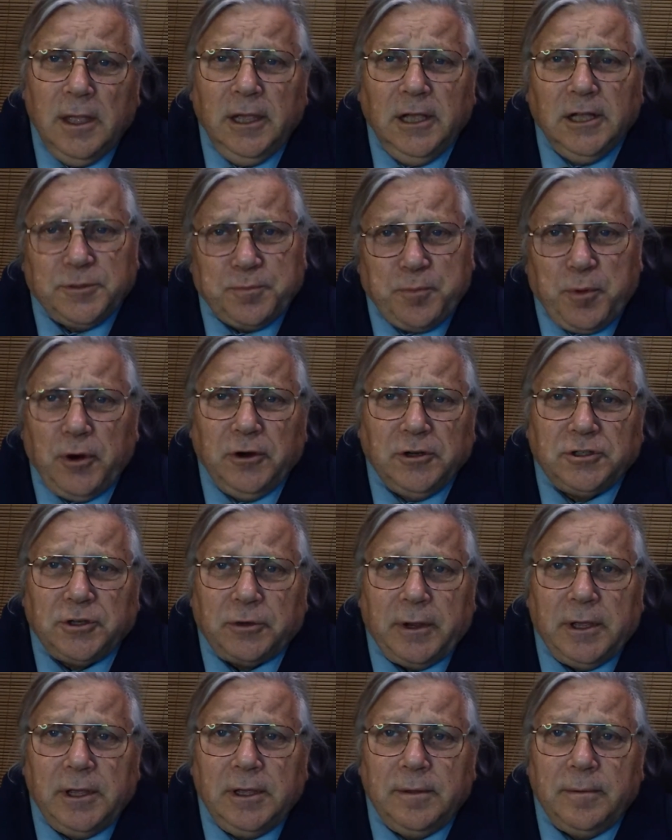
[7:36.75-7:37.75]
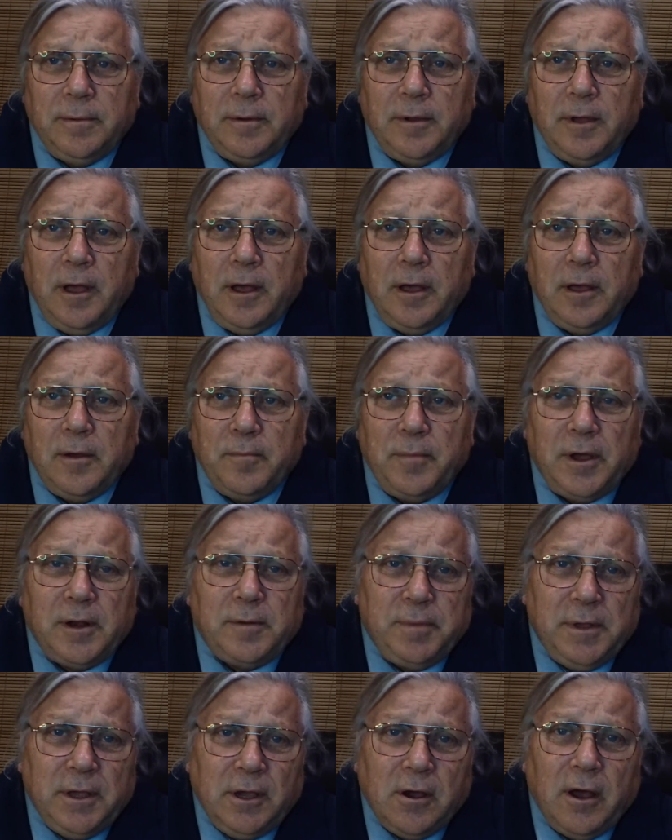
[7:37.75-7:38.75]
It's perjury,
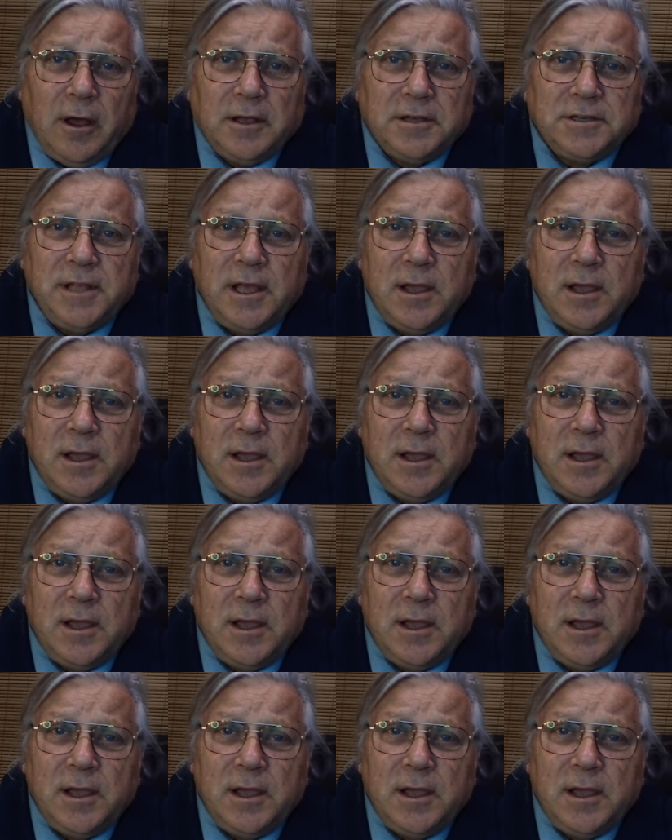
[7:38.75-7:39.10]
but because